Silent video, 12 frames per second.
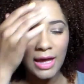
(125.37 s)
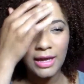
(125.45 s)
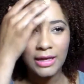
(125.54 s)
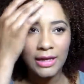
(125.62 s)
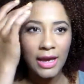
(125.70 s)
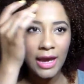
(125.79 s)

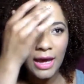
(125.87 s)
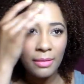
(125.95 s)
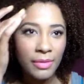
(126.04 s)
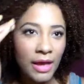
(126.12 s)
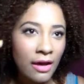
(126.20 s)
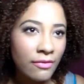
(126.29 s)
I
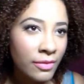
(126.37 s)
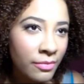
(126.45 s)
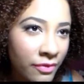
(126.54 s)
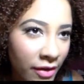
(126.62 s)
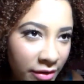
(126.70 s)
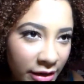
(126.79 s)
can't be
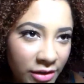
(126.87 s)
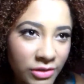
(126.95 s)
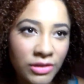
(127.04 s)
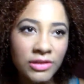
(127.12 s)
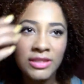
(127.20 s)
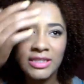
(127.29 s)
having
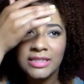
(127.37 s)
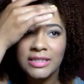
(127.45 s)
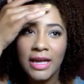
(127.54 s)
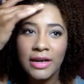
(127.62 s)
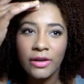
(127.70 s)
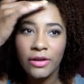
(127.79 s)
foundation
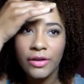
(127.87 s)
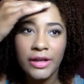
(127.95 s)
settle